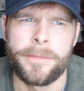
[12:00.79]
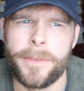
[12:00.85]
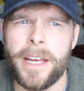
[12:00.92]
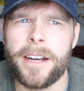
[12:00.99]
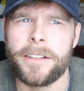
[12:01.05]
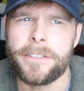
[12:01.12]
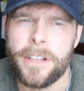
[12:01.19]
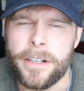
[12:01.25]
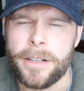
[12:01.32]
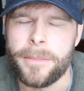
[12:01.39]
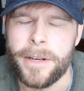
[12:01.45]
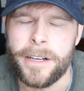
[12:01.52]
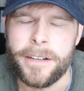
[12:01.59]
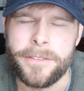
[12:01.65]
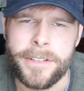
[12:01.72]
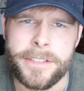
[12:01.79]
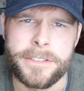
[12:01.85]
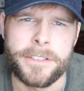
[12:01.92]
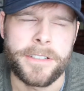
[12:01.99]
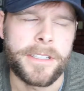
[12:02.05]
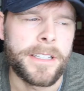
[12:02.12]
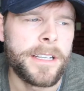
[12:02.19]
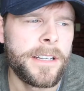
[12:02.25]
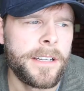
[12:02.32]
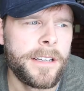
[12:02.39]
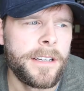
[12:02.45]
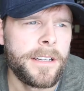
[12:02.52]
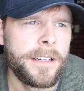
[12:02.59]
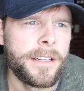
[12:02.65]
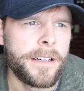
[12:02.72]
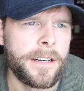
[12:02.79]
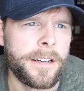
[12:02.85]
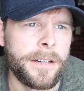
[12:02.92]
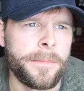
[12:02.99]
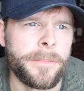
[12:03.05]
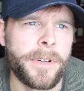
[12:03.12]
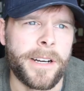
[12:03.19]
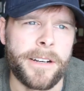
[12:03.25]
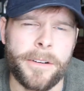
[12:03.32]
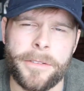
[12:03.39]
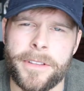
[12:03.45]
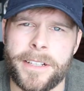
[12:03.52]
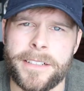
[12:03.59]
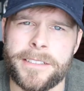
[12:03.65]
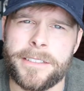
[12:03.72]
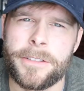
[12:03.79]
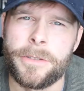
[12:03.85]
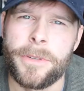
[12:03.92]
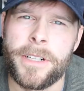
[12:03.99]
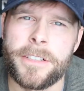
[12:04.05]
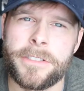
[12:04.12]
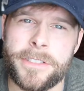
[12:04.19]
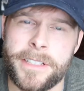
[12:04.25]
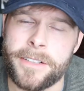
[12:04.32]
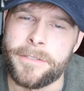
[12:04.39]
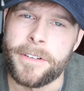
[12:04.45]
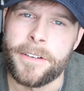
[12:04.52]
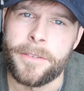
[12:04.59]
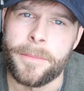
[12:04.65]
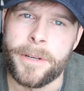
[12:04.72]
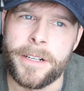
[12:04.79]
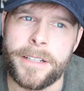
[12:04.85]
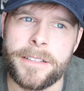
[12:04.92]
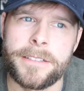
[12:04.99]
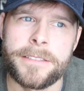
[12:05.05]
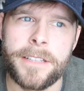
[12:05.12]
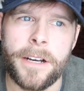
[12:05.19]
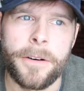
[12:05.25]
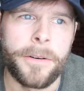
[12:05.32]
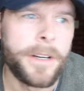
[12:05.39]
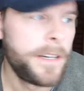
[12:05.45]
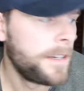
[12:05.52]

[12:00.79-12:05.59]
that I'll talk about eventually, but I don't think it's too interesting for everybody. So